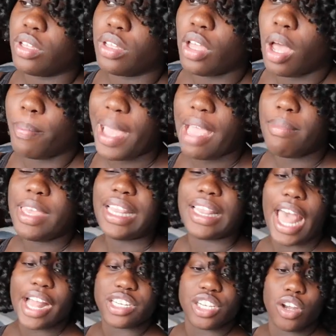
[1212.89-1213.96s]
a baby
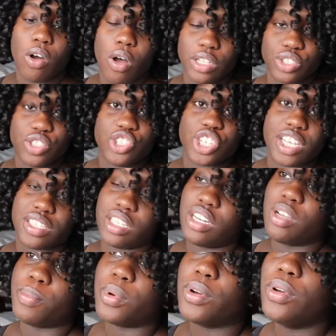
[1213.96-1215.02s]
latching onto just the
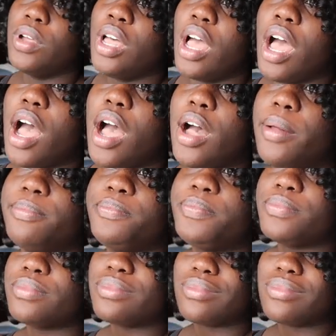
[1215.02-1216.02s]
nipple um